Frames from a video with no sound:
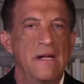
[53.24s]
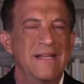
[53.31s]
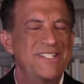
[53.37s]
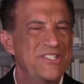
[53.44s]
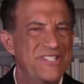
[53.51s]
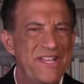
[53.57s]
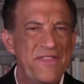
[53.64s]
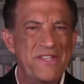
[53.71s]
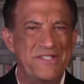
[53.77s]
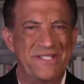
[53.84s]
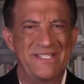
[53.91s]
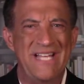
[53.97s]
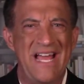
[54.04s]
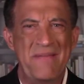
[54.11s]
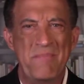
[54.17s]
She said this to
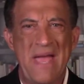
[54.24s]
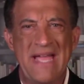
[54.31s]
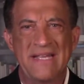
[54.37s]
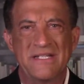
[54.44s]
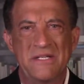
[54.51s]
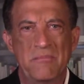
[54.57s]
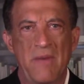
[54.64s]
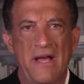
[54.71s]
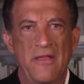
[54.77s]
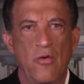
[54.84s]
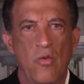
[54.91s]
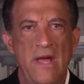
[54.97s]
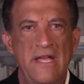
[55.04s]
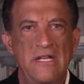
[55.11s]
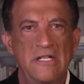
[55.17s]
Time magazine, by the
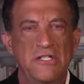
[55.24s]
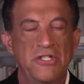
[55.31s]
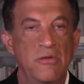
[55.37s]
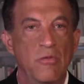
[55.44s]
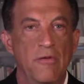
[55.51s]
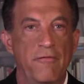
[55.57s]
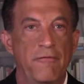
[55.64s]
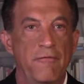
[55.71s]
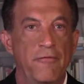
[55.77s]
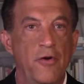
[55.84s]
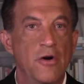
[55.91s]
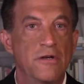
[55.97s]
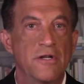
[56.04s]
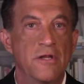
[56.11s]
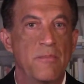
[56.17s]
way, and she
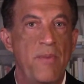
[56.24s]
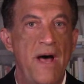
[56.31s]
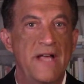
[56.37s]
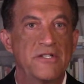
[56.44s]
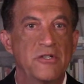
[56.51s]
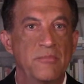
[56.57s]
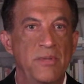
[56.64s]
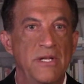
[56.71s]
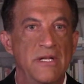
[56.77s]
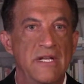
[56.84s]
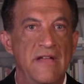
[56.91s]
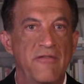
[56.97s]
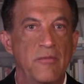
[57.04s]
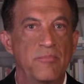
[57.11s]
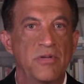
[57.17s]
referred to the possibility
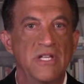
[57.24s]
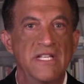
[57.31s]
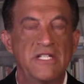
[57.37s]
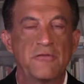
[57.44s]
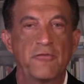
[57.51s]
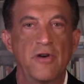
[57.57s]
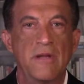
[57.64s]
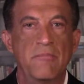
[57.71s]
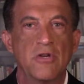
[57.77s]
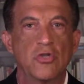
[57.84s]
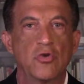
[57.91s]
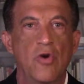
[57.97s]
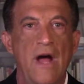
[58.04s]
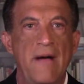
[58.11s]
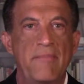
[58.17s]
of a police free
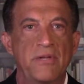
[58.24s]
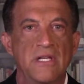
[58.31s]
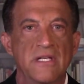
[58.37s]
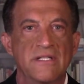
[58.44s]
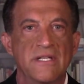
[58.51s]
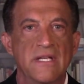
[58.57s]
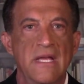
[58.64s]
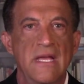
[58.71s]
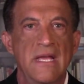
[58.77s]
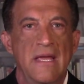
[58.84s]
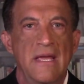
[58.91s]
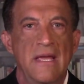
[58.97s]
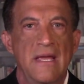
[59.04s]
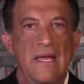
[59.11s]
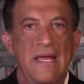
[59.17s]
metropolis
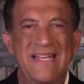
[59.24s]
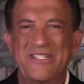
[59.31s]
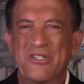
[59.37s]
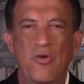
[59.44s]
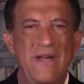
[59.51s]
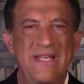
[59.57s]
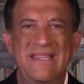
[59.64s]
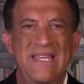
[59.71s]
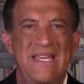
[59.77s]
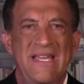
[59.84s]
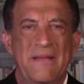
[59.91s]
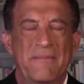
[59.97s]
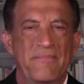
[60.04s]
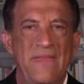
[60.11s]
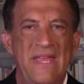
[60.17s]
as a great
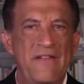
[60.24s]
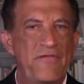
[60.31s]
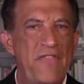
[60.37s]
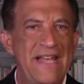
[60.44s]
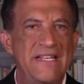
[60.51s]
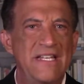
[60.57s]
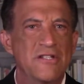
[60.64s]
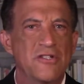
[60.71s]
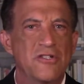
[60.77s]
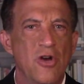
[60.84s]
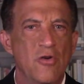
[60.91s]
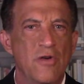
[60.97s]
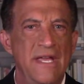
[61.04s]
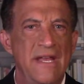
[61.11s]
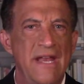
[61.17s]
thing. And if that didn't
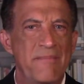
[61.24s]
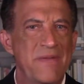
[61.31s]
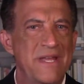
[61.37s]
soak in, I'm going